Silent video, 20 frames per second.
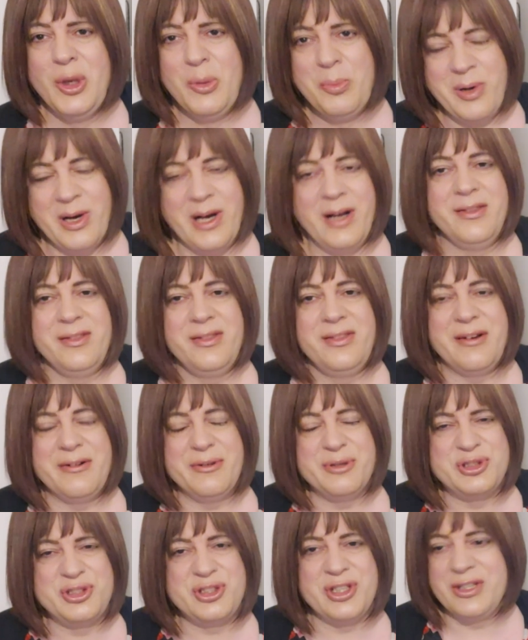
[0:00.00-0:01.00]
but there are
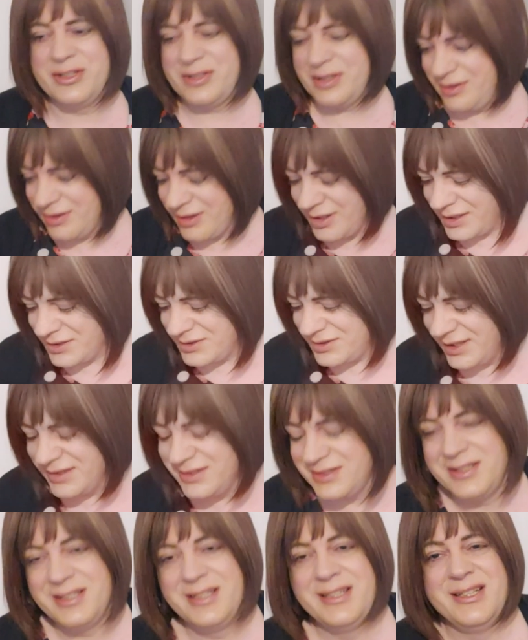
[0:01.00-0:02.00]
certain, like I
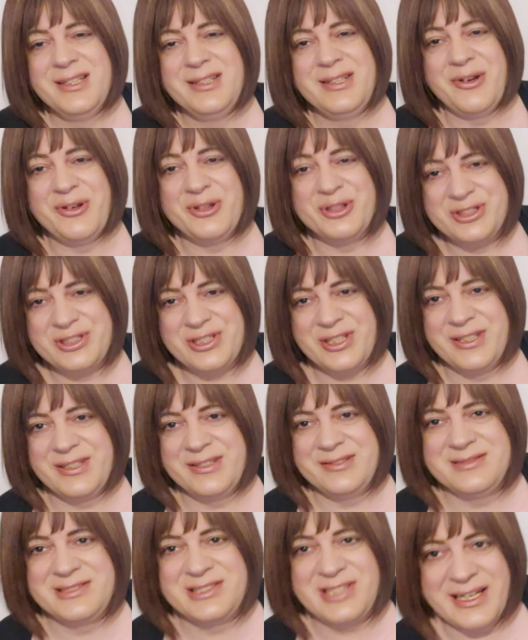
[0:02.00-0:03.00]
said, there are
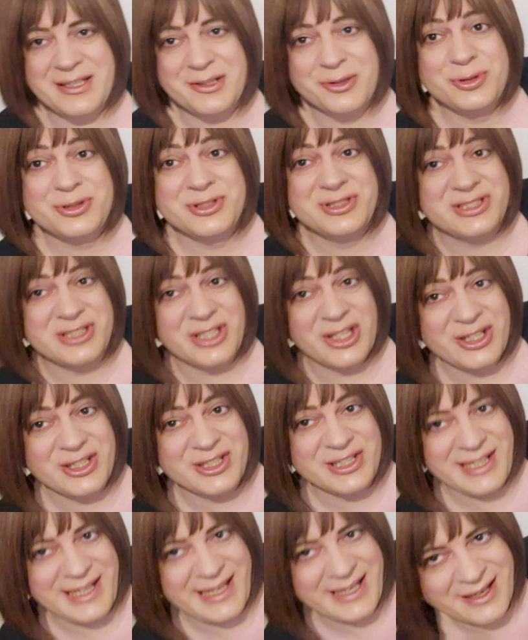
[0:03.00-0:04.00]
certain channels,
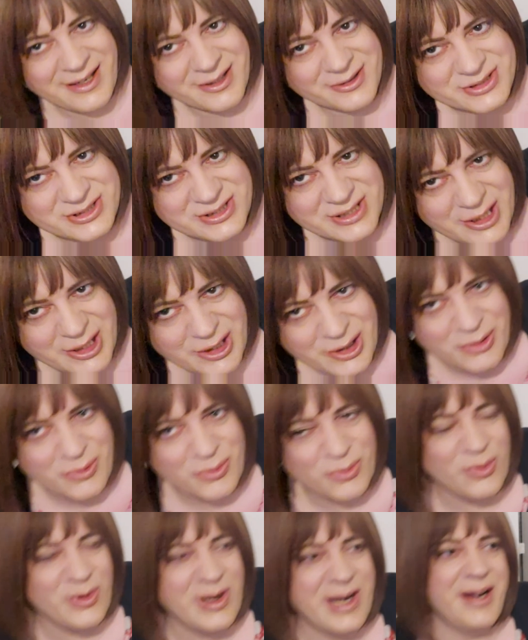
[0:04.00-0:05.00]
certain layouts
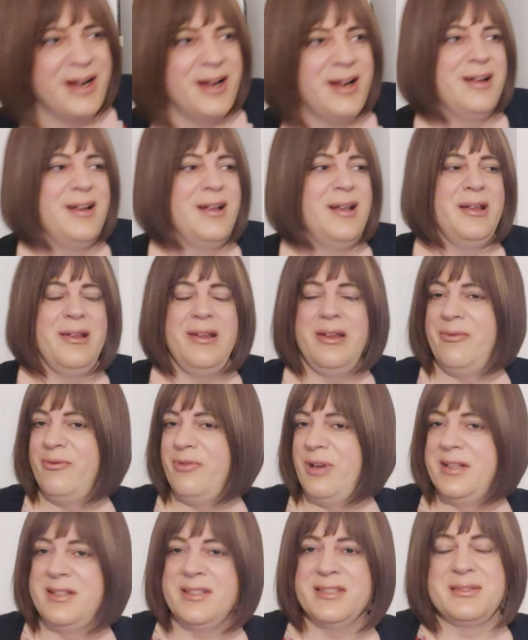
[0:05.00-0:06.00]
where
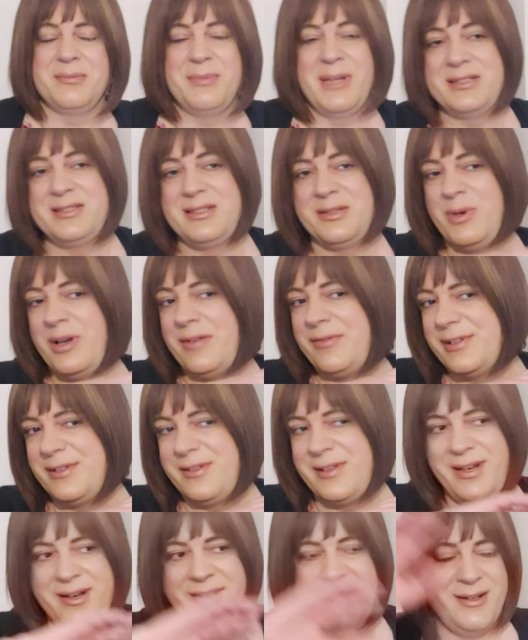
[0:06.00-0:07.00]
it doesn't matter whether
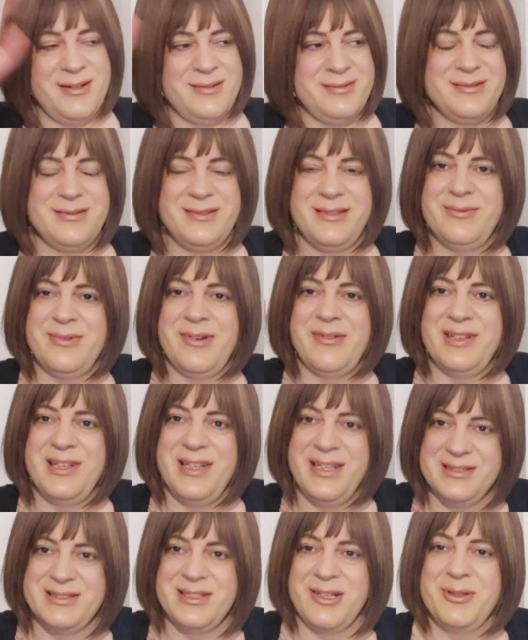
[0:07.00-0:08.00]
it
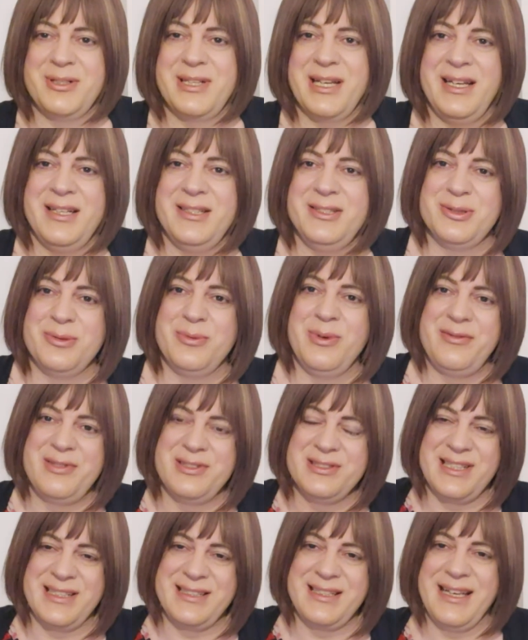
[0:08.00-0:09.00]
is O-Gauge or whether
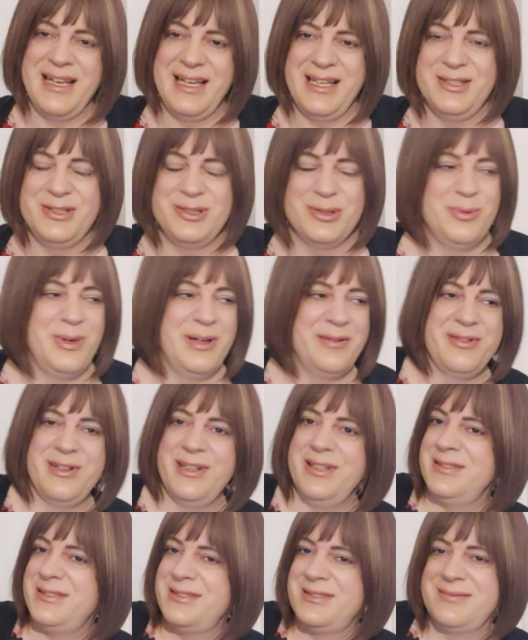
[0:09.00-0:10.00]
it's N-Gauge or whether
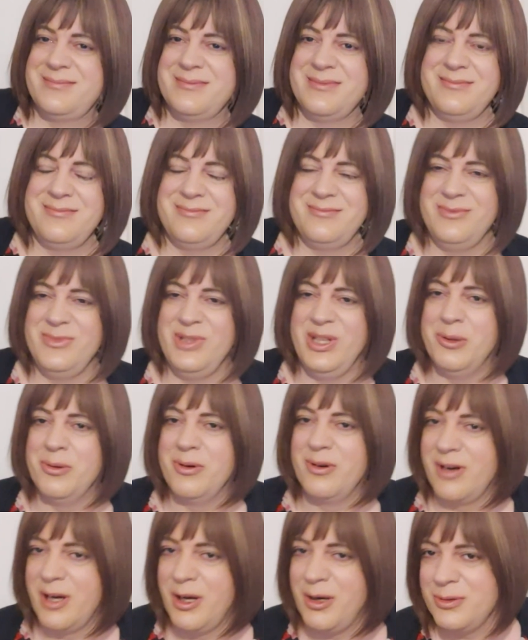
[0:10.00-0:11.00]
it's new
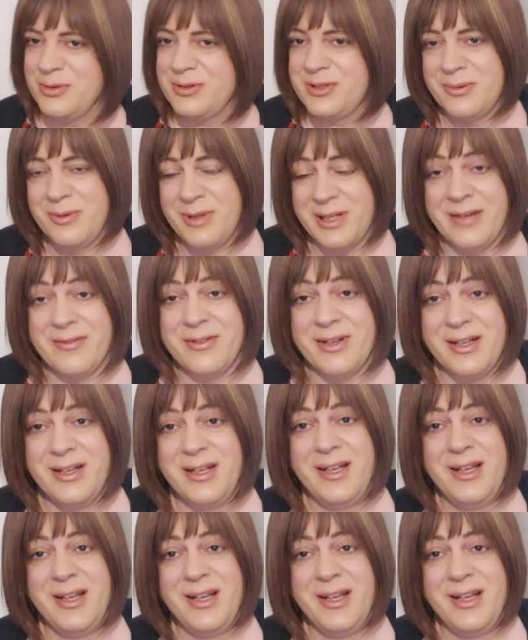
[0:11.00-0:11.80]
or old or whatever.